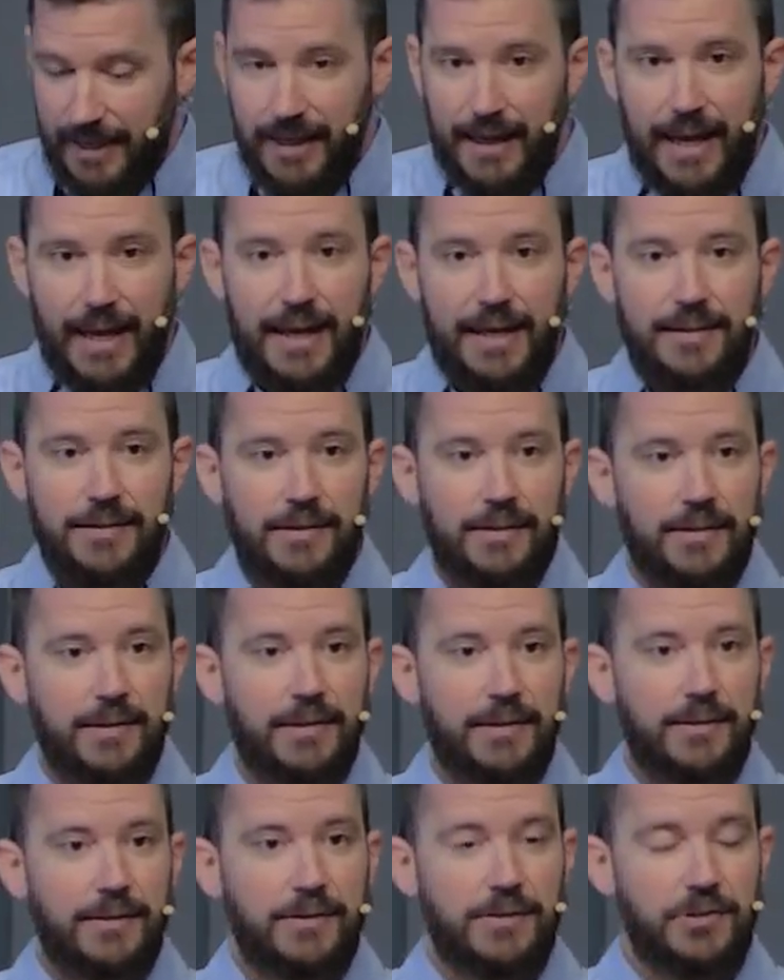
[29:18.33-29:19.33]
And
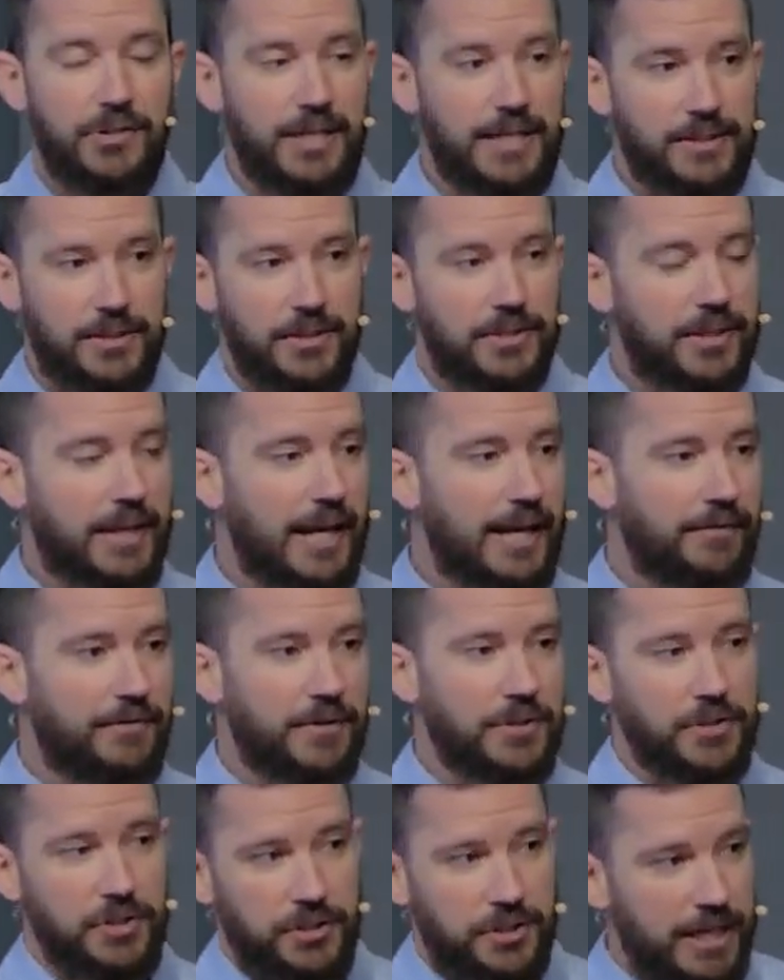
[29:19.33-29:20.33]
Jesus
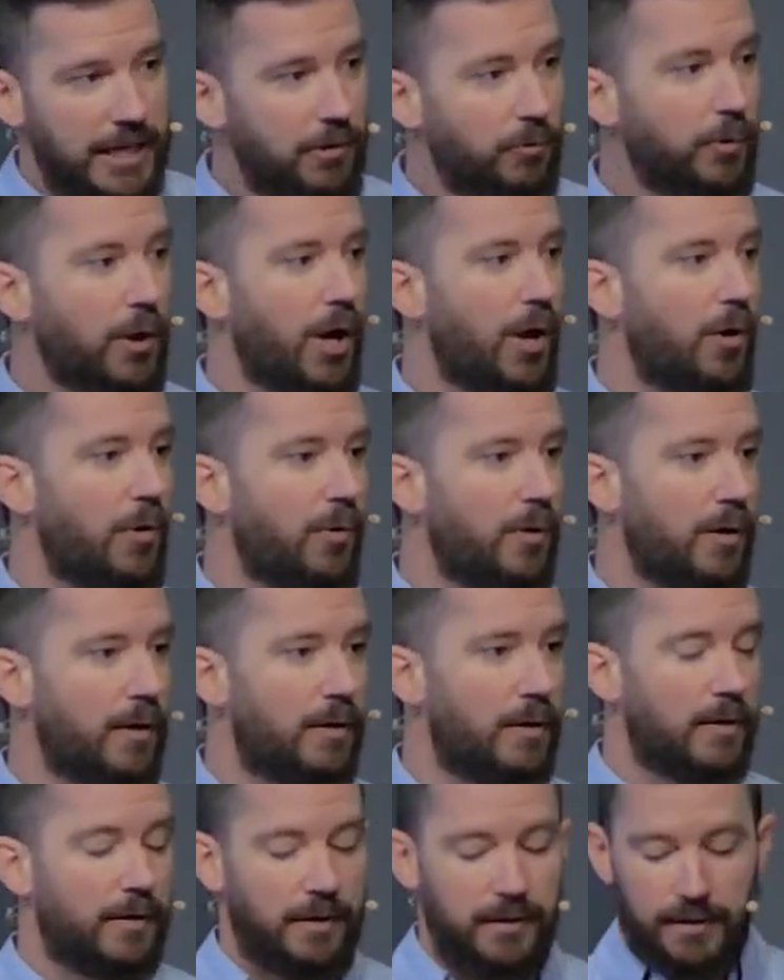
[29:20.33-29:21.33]
gave zero
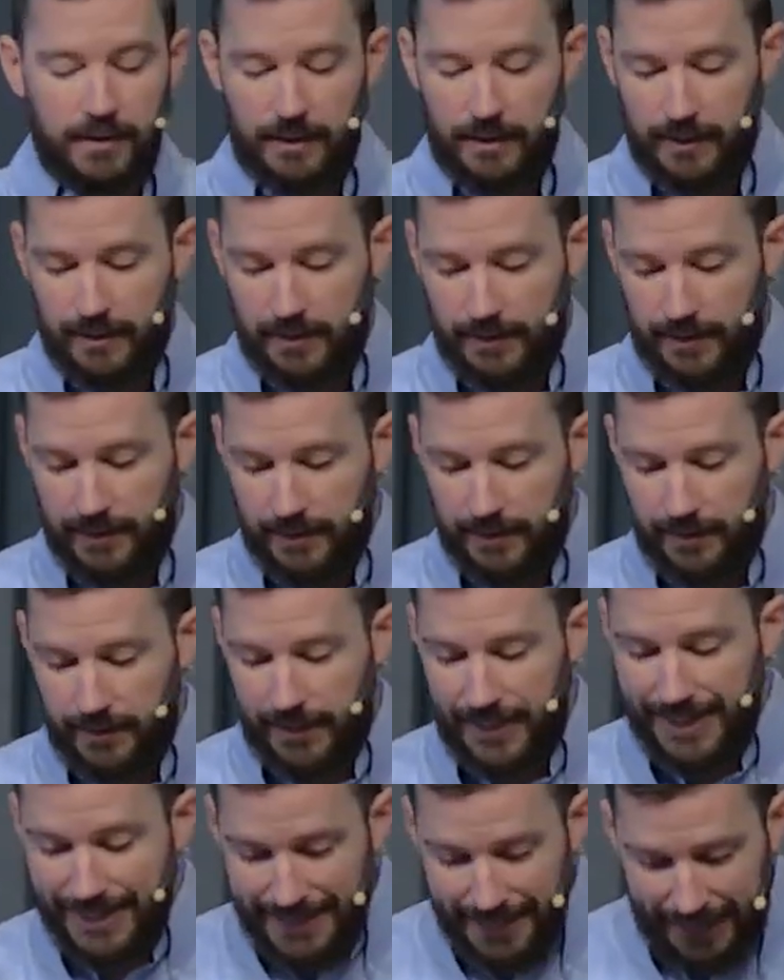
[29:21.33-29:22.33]

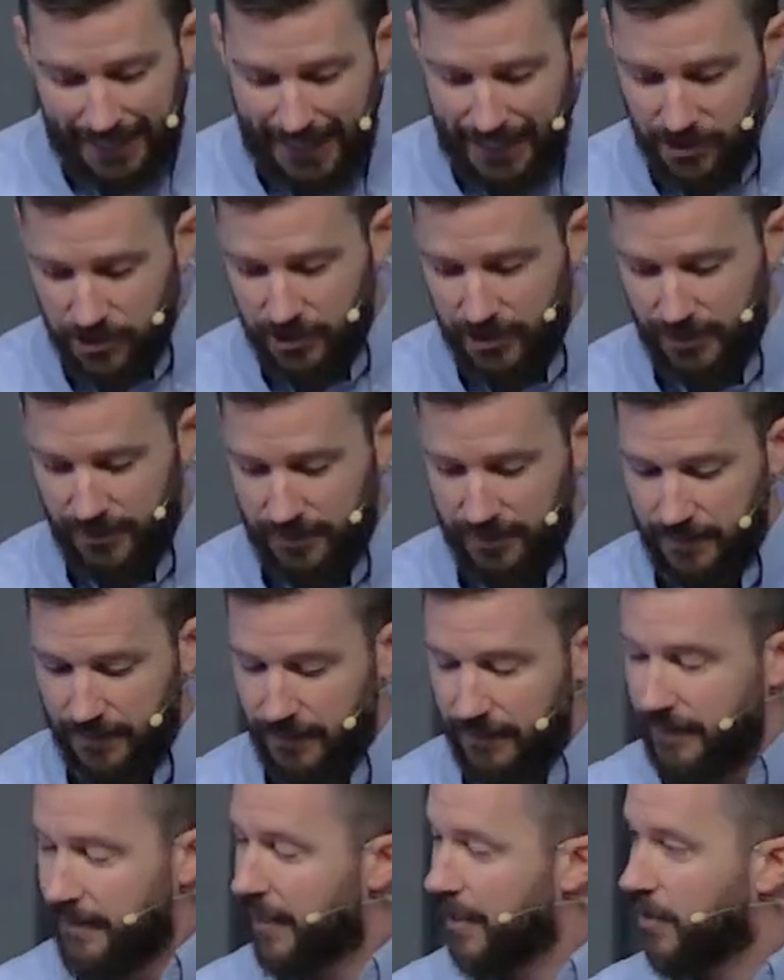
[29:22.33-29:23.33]
indication
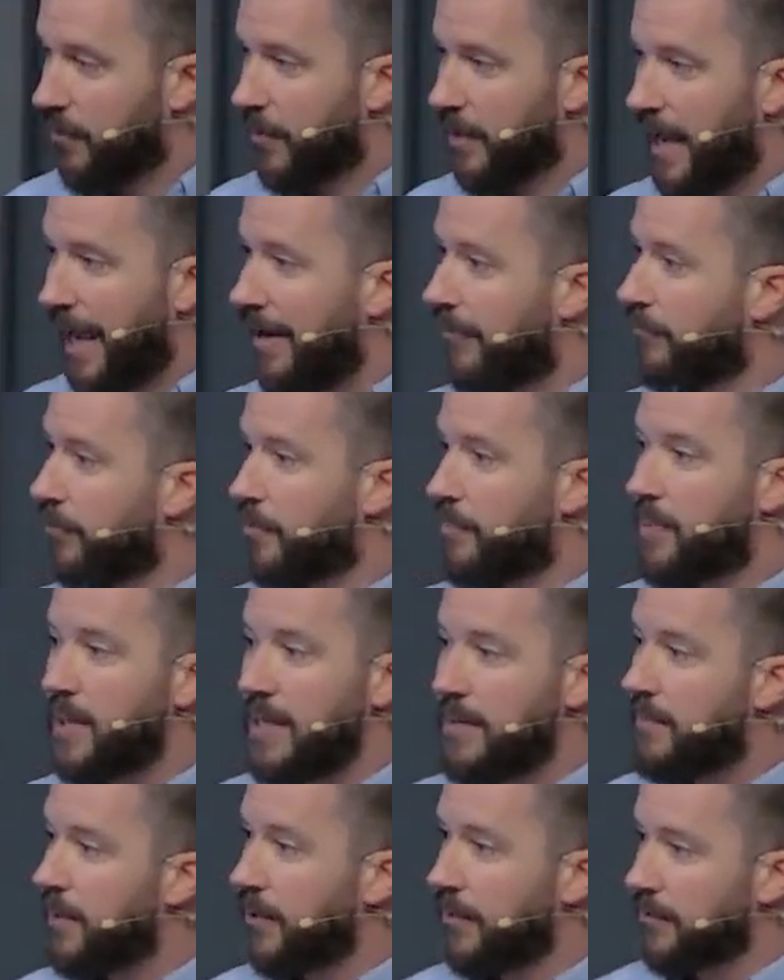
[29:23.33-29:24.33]
that it would ever be
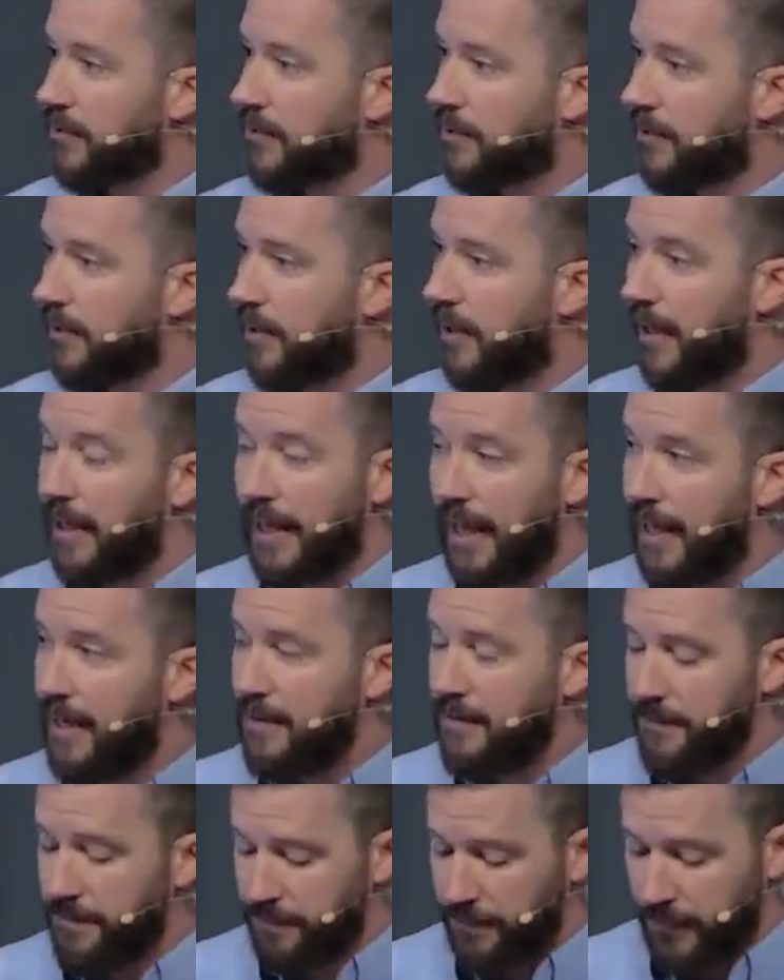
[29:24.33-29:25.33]
built
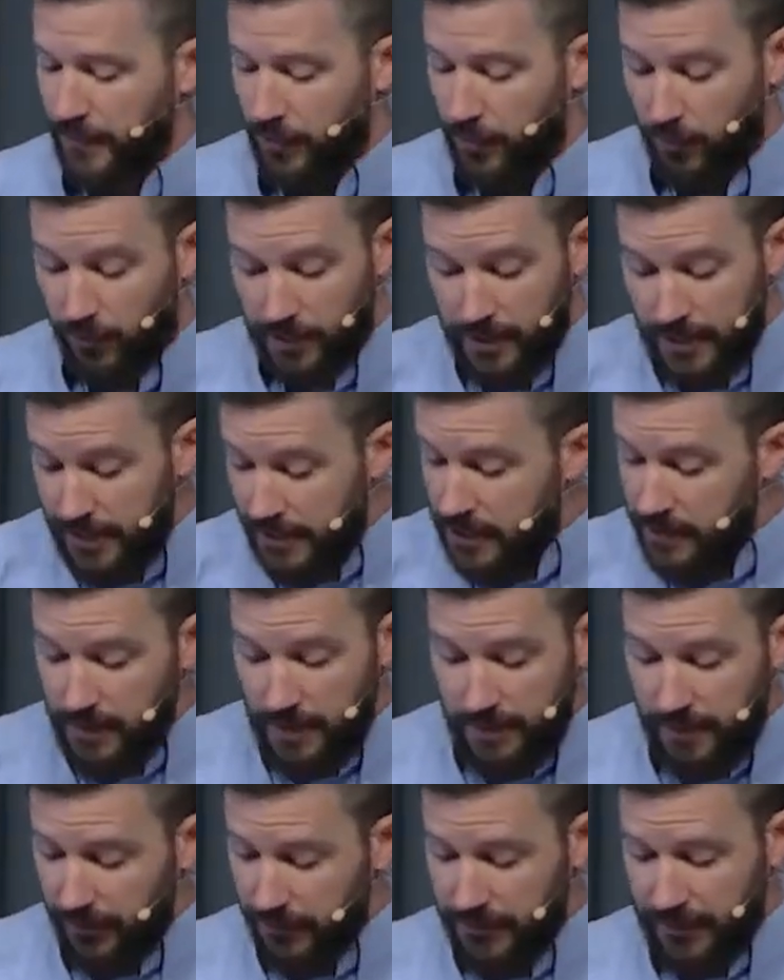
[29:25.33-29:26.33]
again or need to be
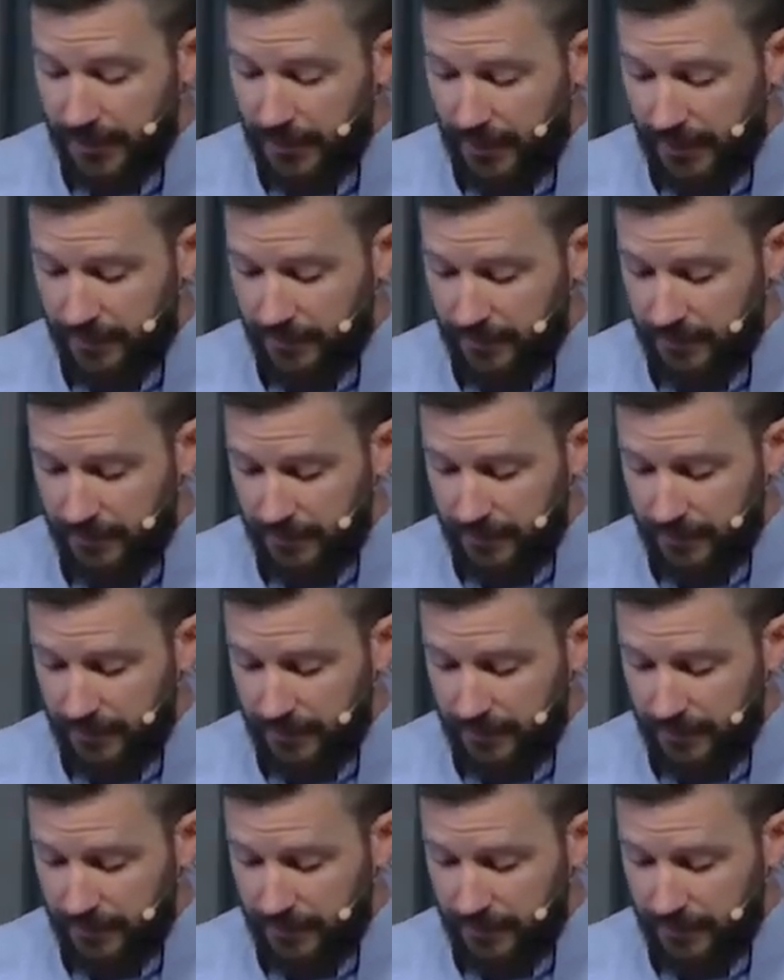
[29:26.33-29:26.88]
built again.